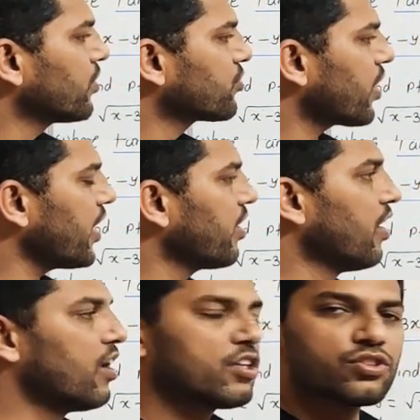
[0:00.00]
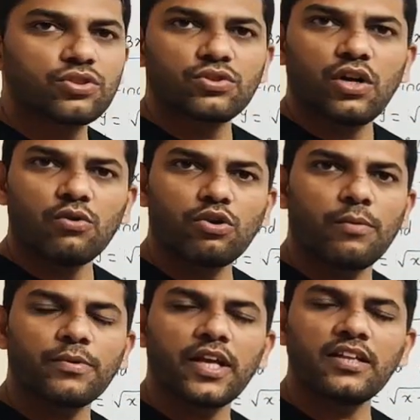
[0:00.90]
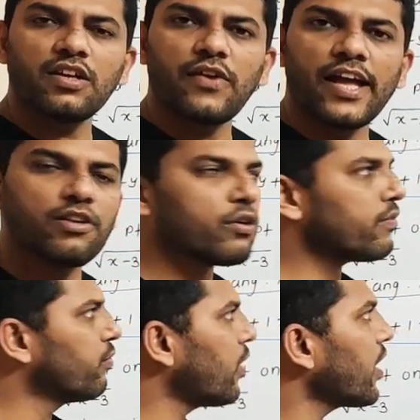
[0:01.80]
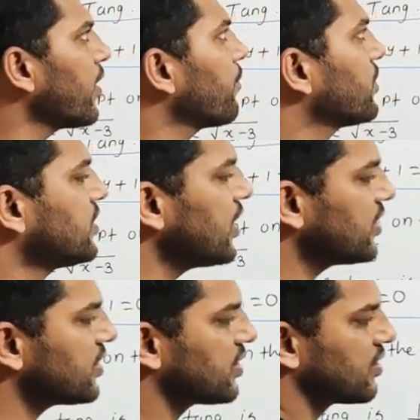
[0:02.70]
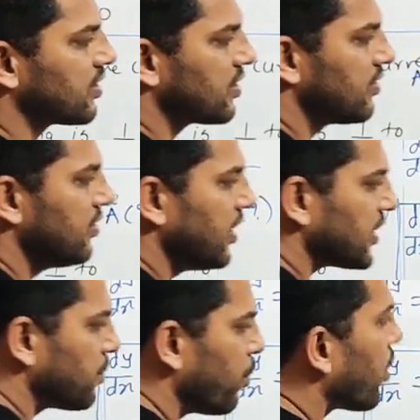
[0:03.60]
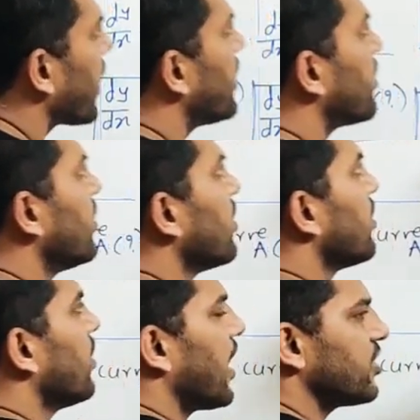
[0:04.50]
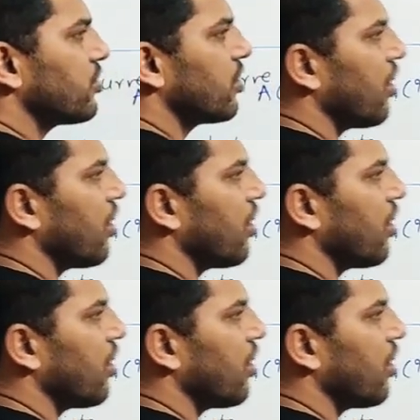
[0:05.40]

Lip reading: So right. So how to obtain the value of y? Since this point lies on the